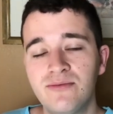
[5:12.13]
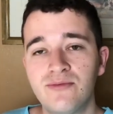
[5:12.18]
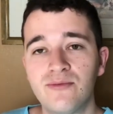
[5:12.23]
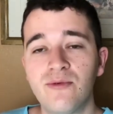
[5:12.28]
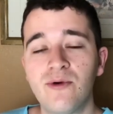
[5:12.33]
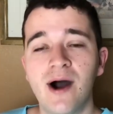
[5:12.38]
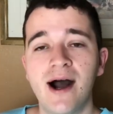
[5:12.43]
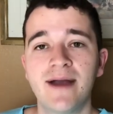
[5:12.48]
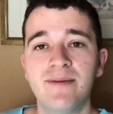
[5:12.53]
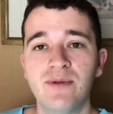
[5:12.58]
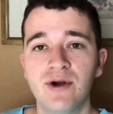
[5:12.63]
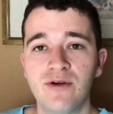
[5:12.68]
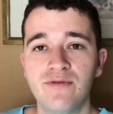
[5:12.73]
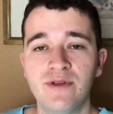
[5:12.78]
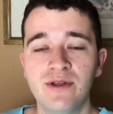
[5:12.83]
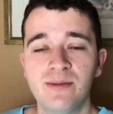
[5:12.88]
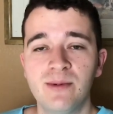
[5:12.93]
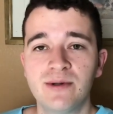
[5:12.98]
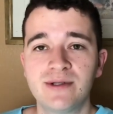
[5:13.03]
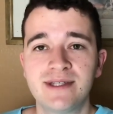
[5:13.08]
why
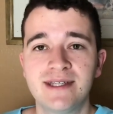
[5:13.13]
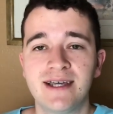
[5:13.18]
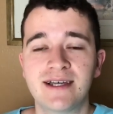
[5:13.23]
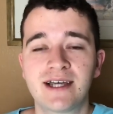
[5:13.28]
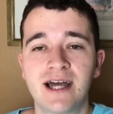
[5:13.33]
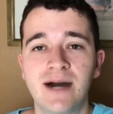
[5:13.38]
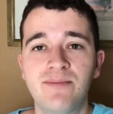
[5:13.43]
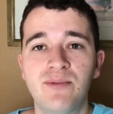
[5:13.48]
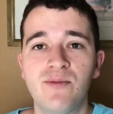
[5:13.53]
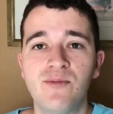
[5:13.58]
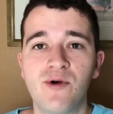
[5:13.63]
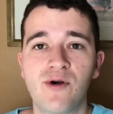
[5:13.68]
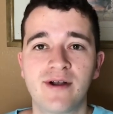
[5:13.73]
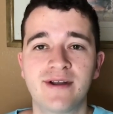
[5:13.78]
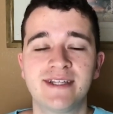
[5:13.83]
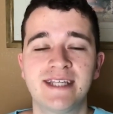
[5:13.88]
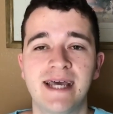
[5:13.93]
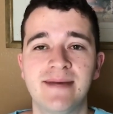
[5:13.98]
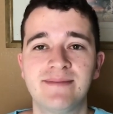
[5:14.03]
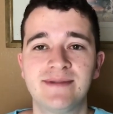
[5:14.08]
Mobley will see a couple more
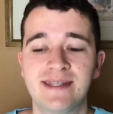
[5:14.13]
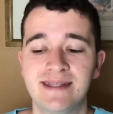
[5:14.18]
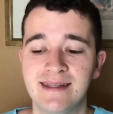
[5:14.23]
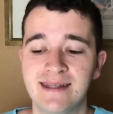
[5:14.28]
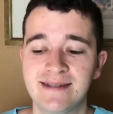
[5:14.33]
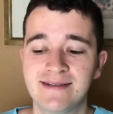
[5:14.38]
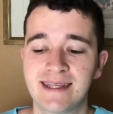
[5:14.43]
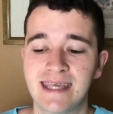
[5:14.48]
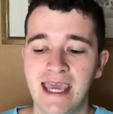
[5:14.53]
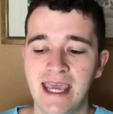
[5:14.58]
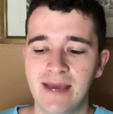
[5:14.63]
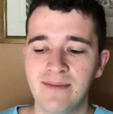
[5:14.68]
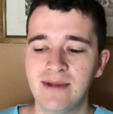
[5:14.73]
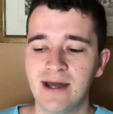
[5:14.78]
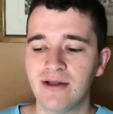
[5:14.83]
attempts in this game.